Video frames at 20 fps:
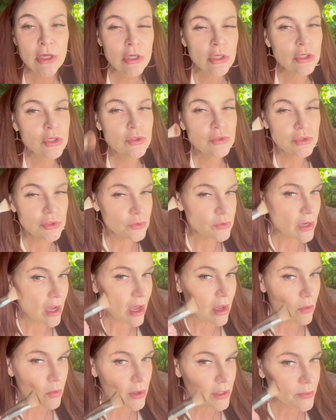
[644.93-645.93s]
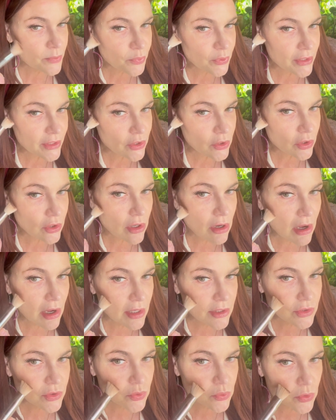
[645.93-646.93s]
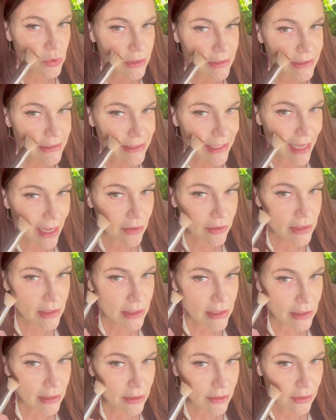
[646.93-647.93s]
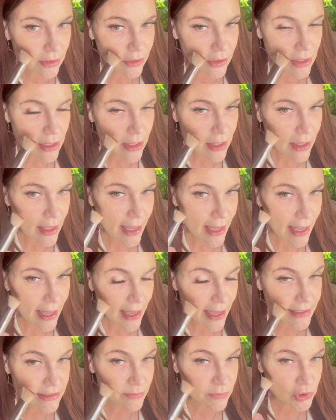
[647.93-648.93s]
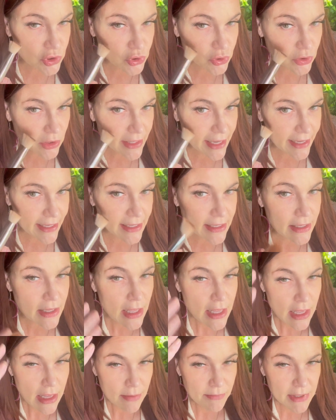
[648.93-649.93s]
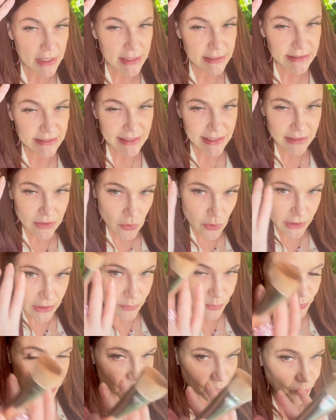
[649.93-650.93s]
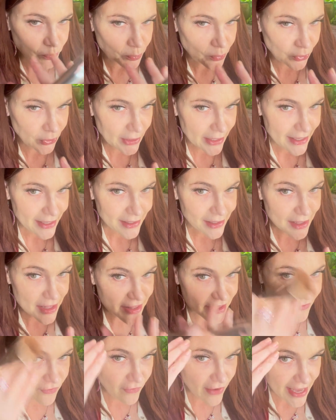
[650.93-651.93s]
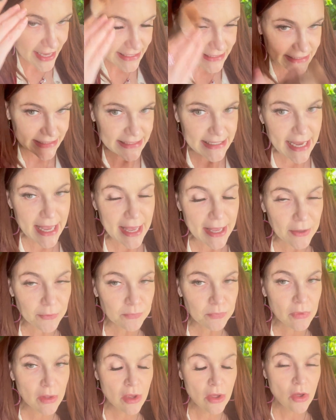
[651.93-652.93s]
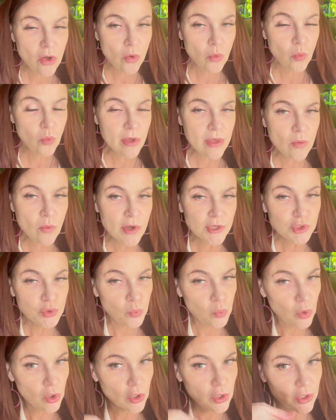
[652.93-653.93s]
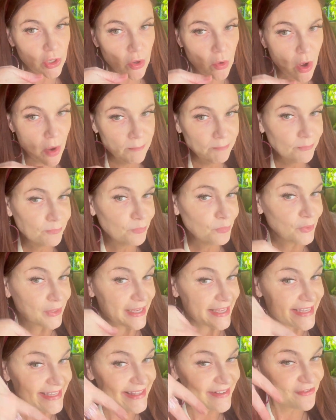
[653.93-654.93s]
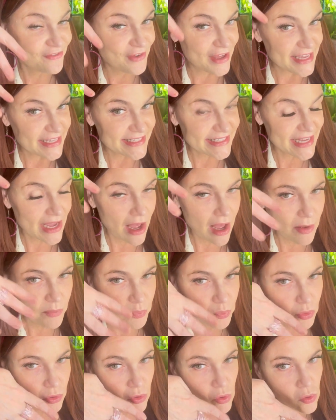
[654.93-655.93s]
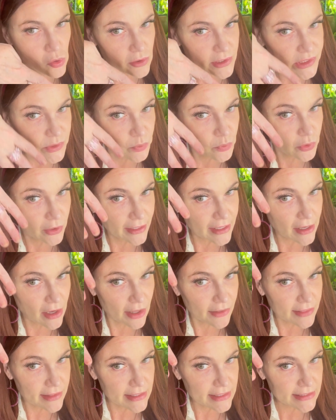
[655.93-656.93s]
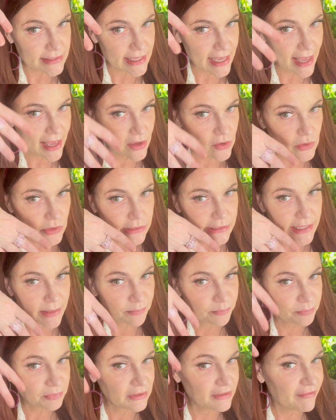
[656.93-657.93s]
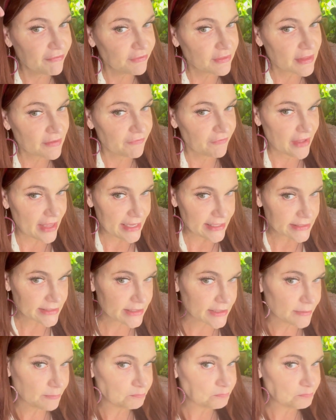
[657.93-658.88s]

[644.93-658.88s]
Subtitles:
You do not wanna bring your contour down in here as a mature lady because that's going to bring the face down. We want to work bringing the face up or working on these angles that lift the face.